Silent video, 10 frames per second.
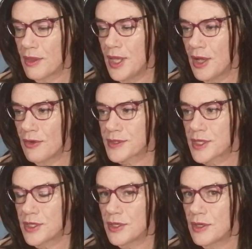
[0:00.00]
The
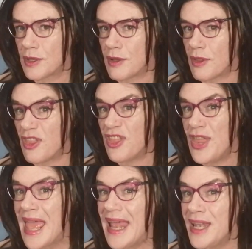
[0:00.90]
elves can
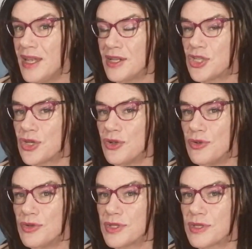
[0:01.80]
then
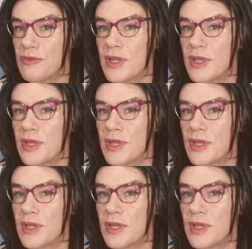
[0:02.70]
choose